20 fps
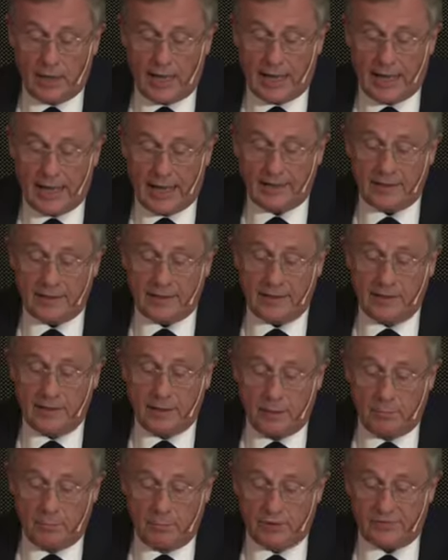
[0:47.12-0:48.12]
and
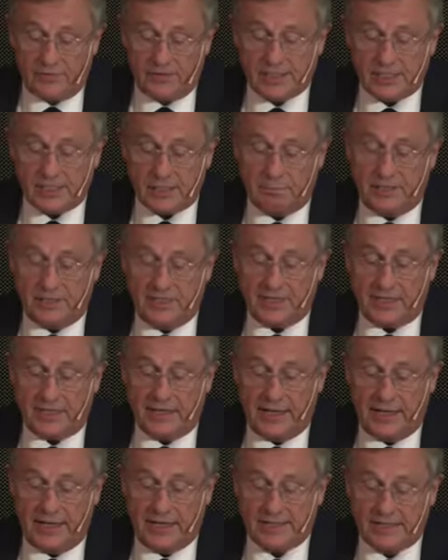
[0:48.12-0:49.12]
Professor Peter
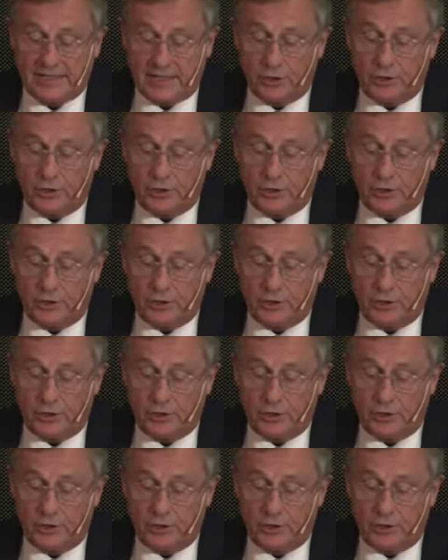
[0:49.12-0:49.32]
Higgs at